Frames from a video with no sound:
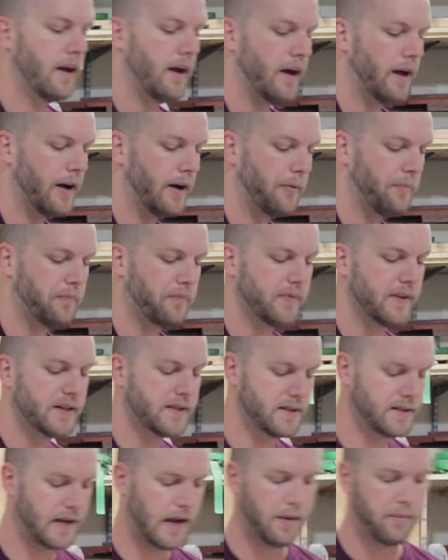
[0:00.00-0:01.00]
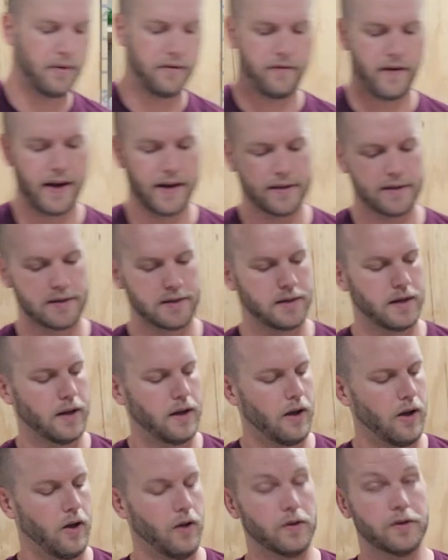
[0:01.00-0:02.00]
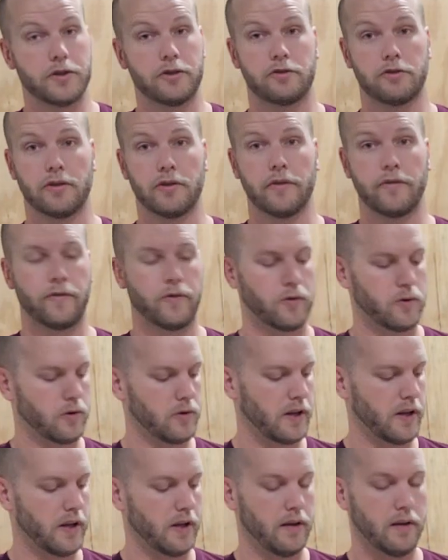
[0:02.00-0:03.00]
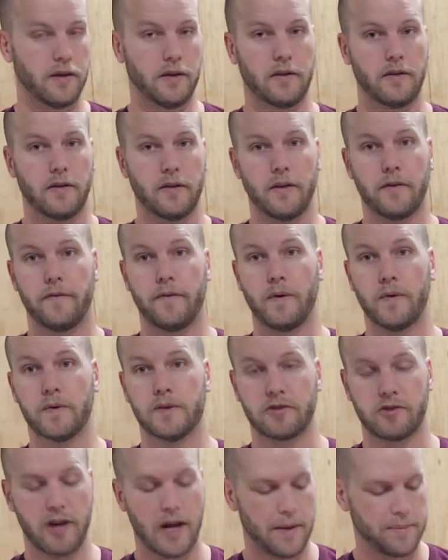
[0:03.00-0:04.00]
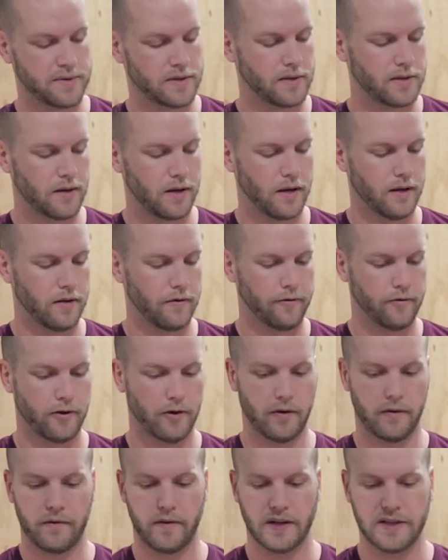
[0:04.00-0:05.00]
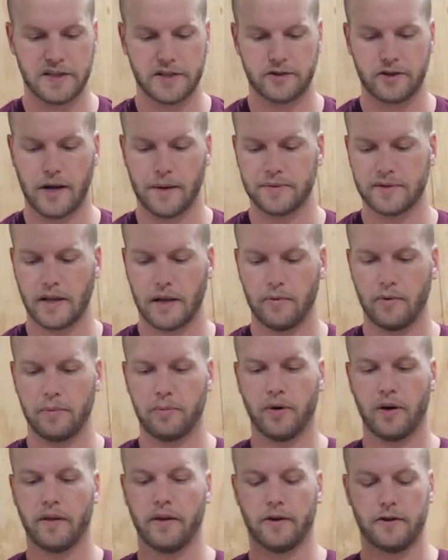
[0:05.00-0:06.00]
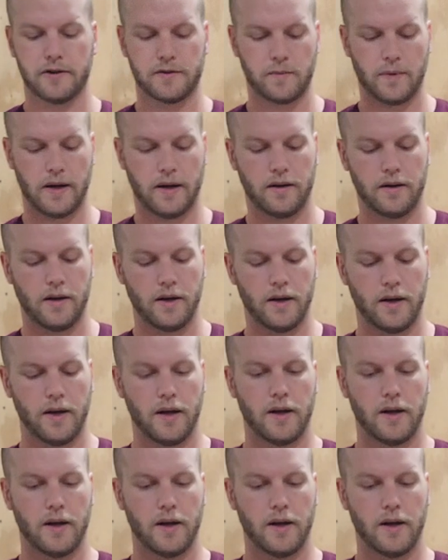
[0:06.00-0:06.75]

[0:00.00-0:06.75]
The same advice holds true for the food scraps, the fruit and veggie scraps that we put in there as well.